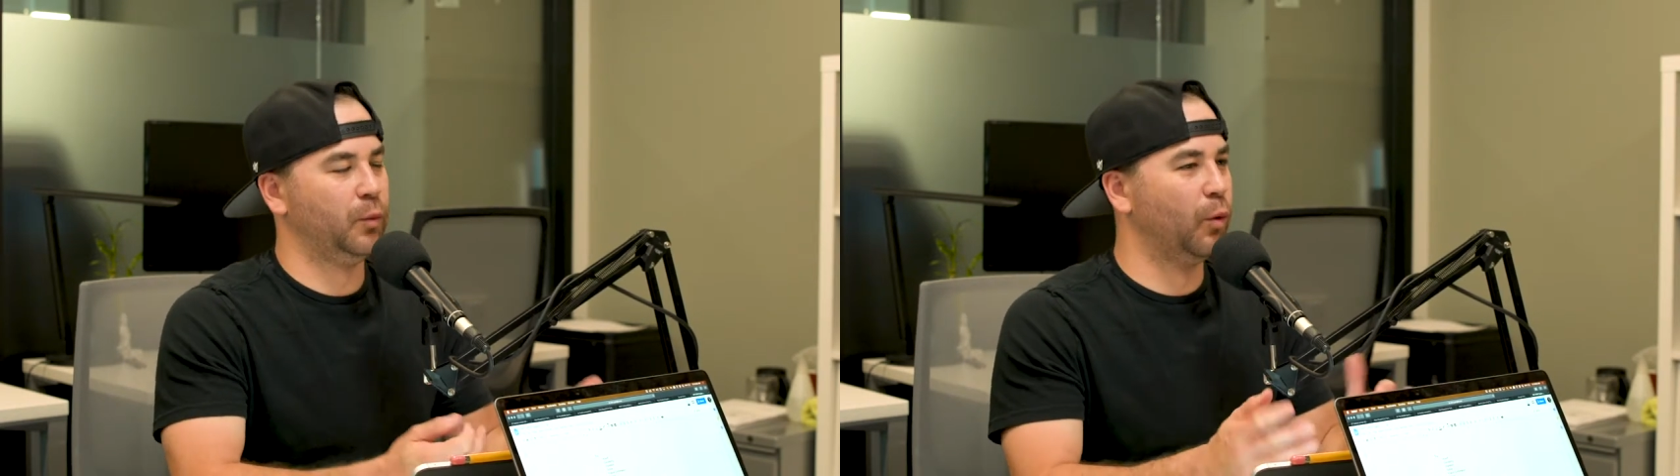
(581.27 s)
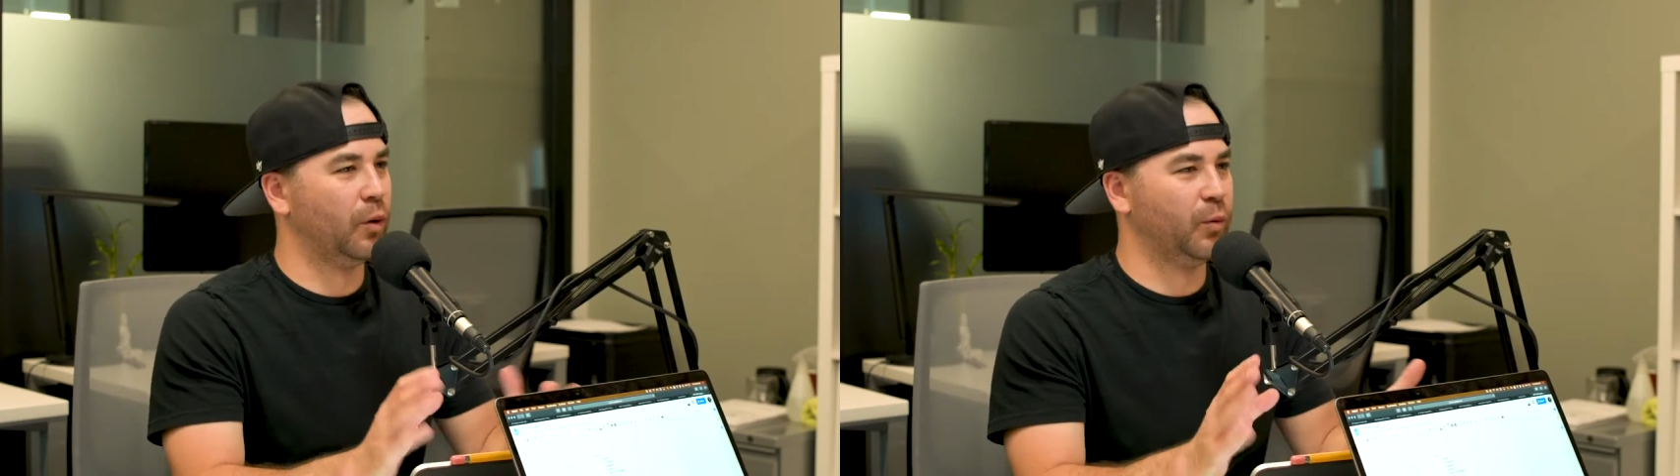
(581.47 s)

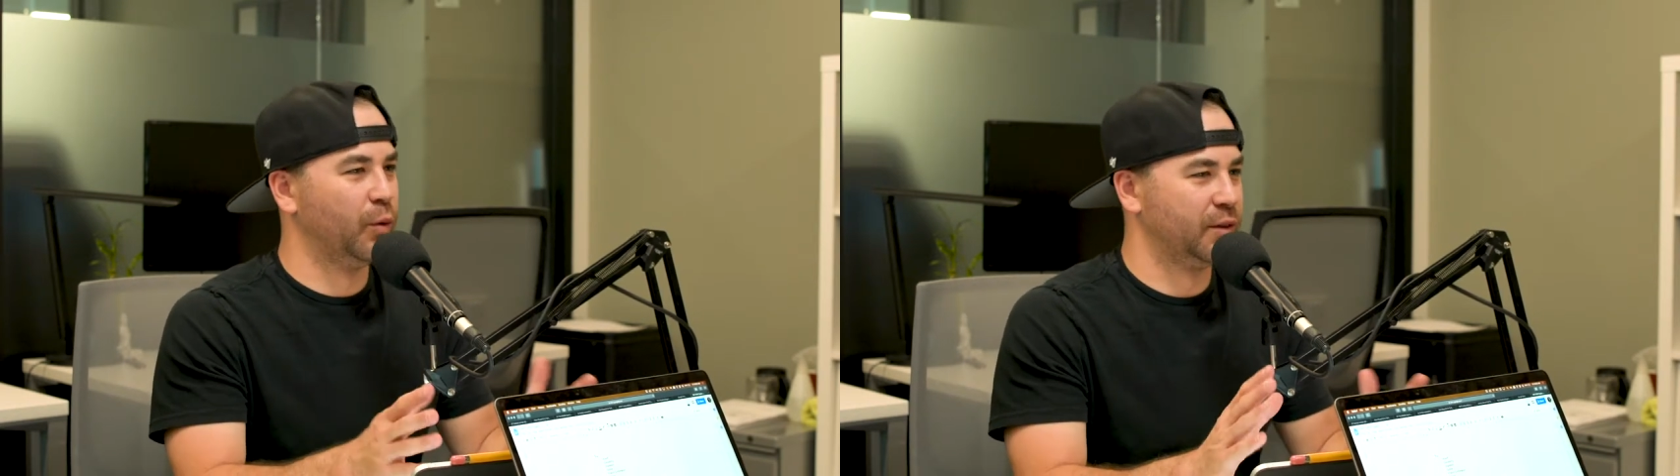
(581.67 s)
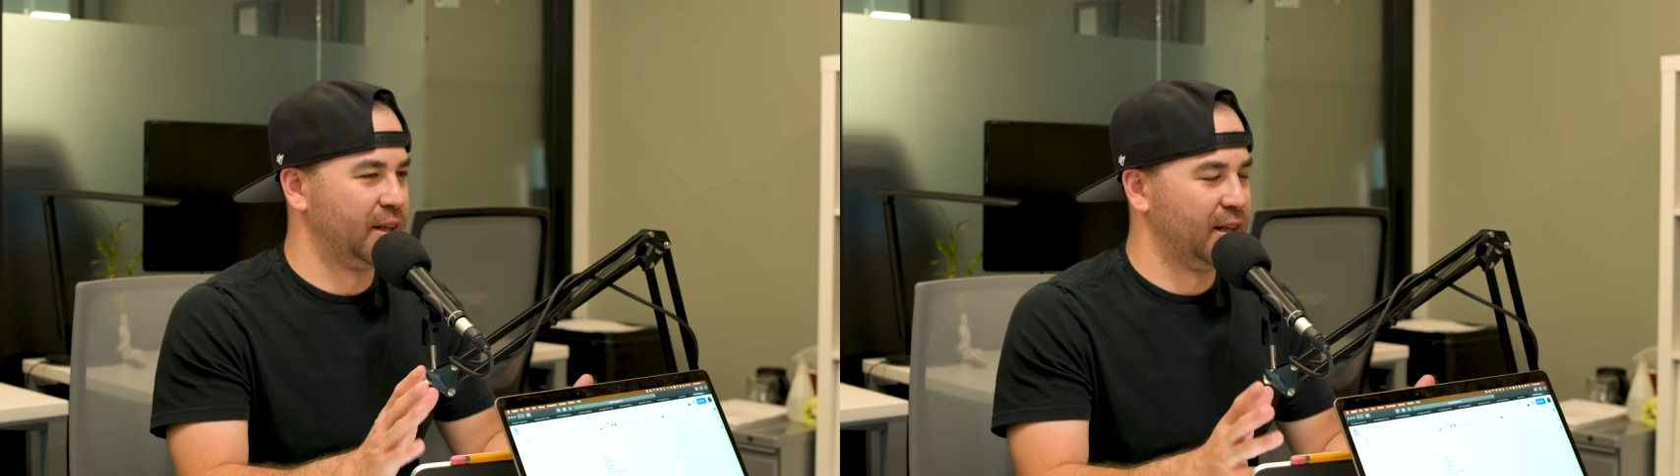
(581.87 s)
we won't we
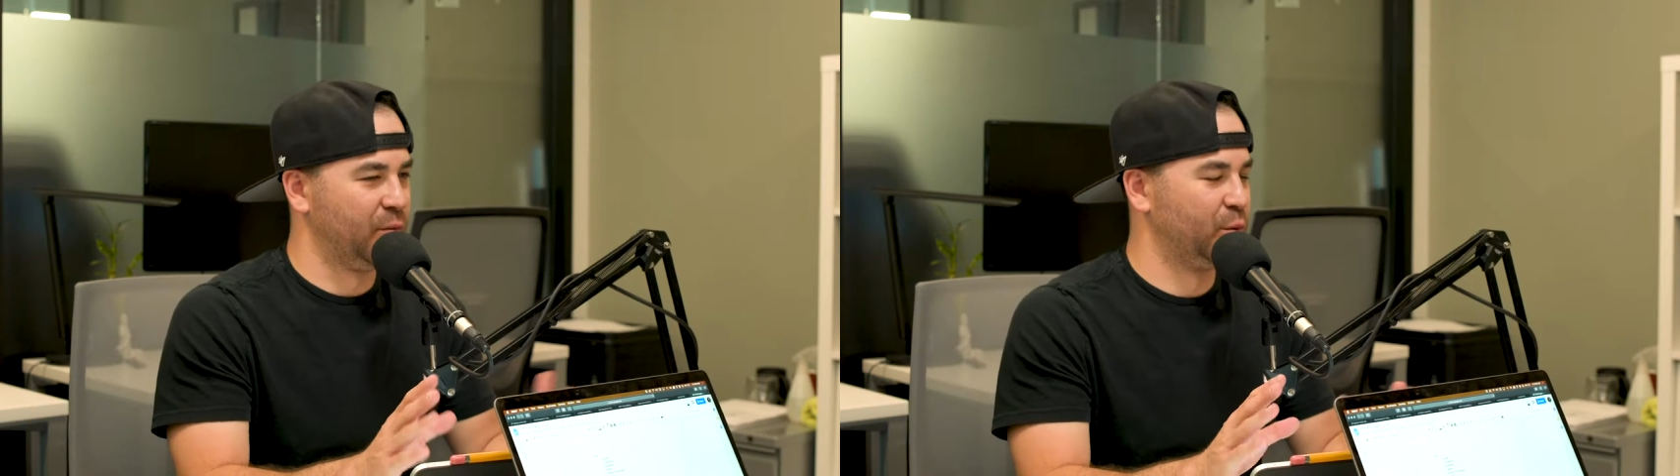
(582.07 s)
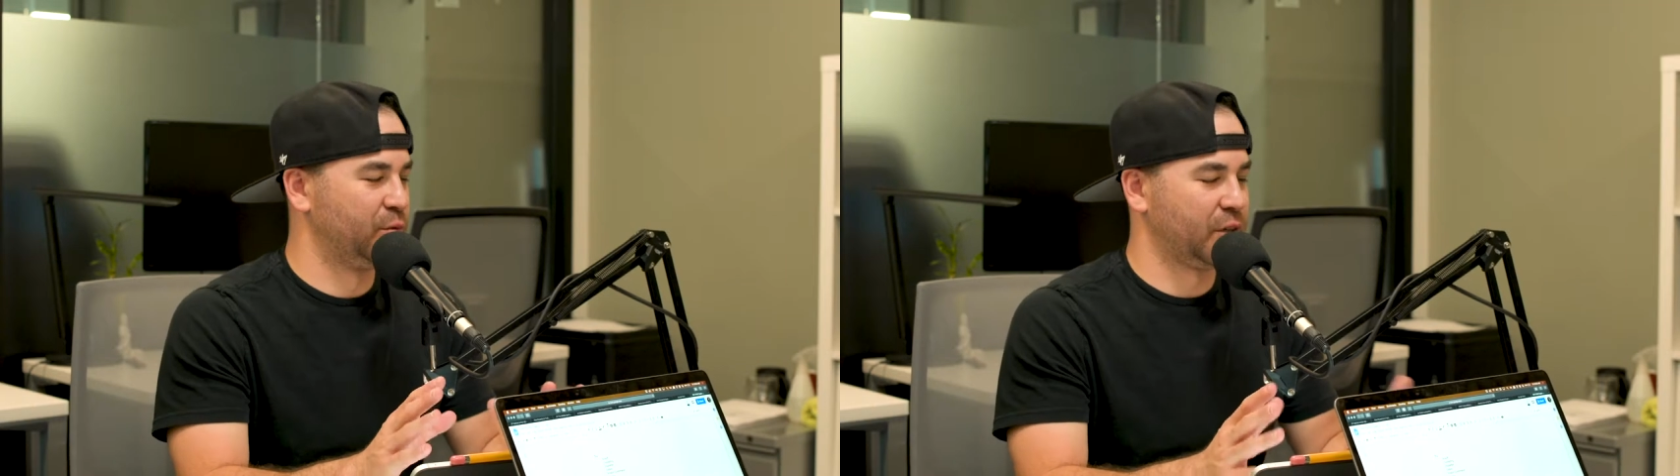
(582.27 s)
won't say any.
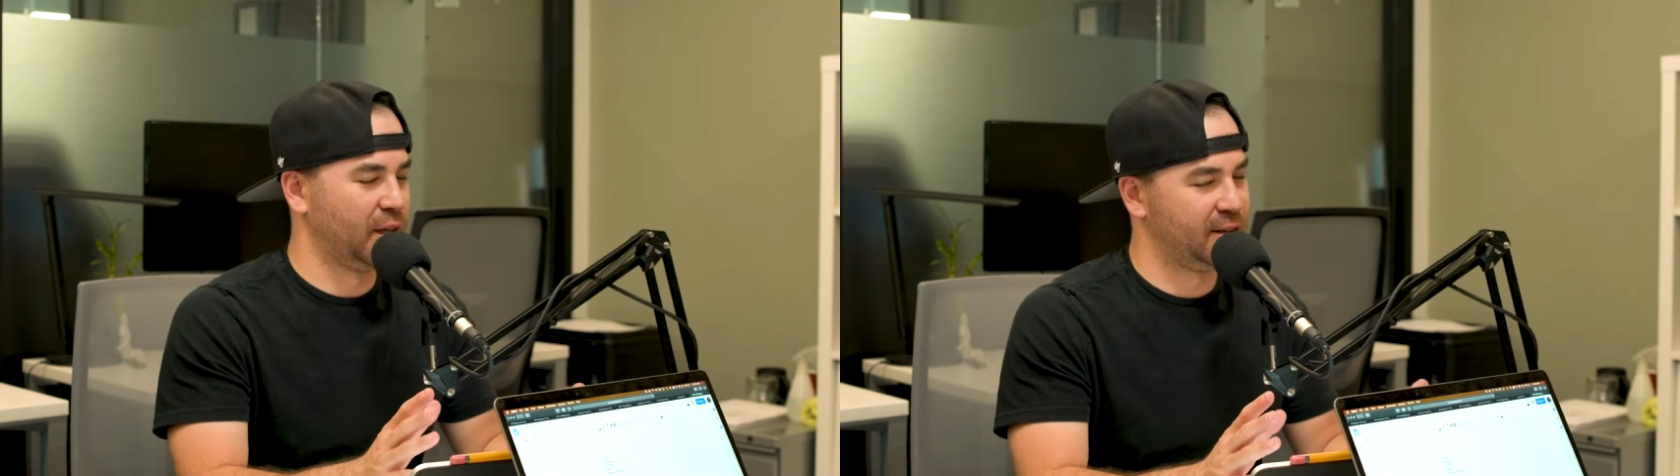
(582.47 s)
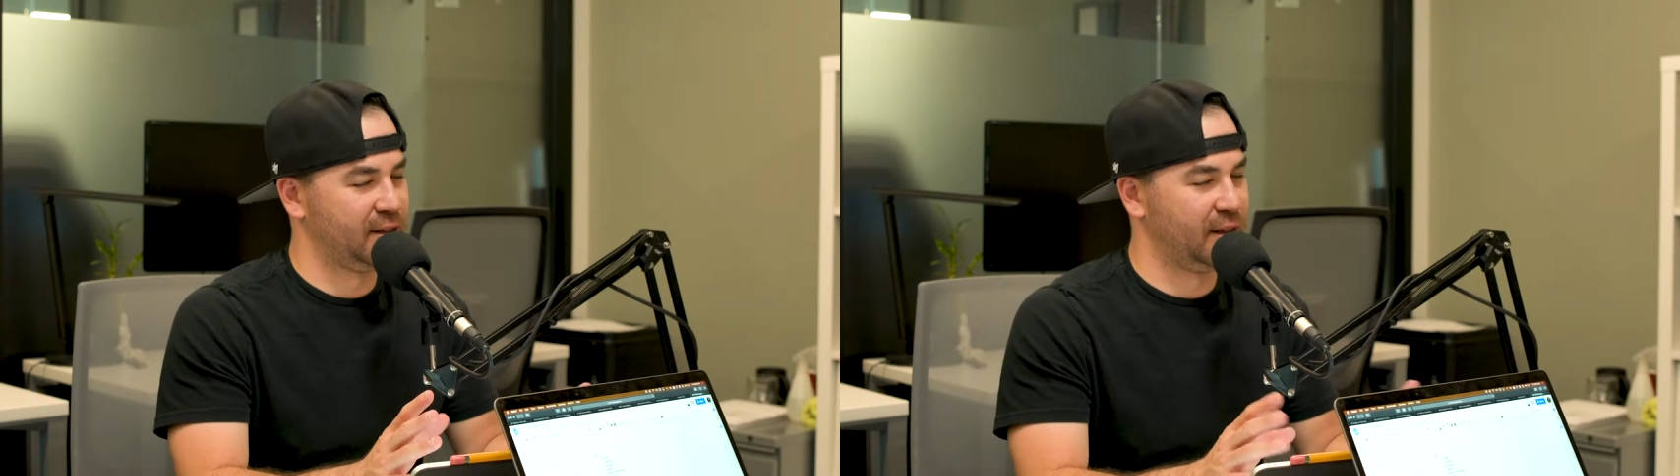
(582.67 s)
We'll try
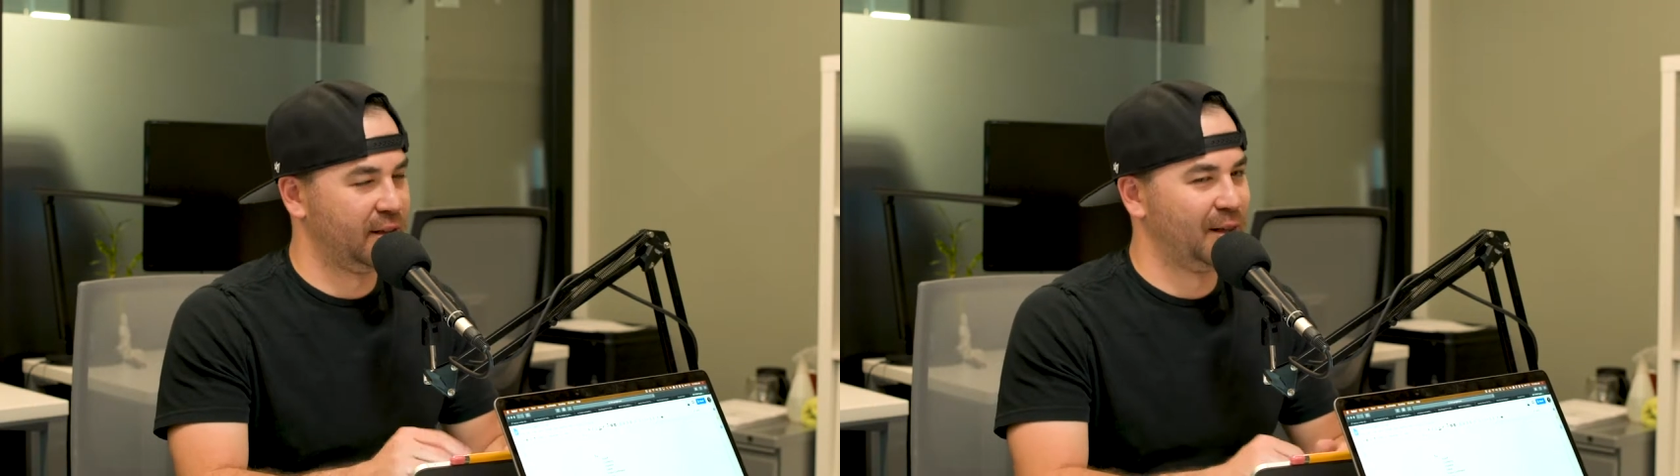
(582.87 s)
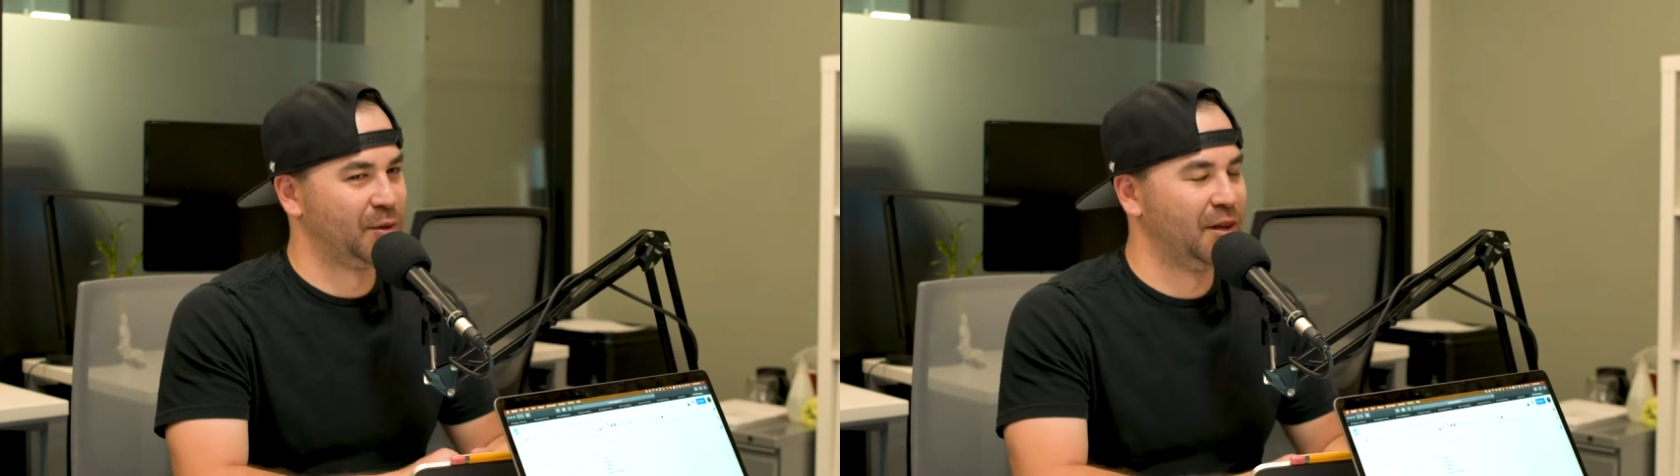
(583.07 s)
not to say
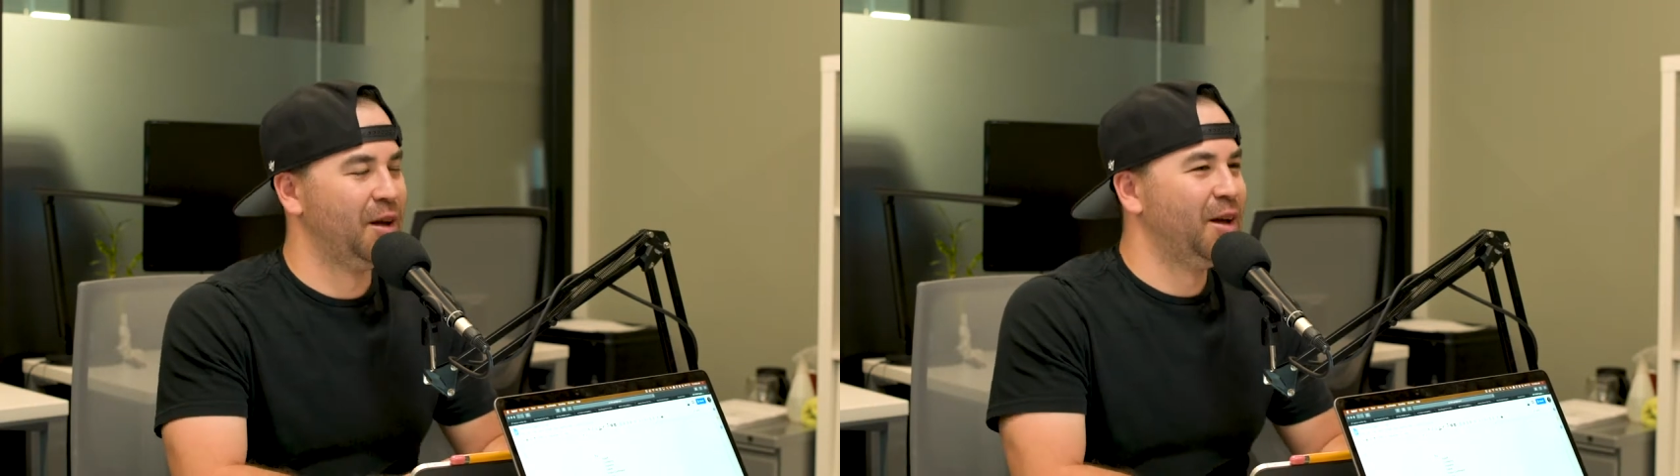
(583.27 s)
any names.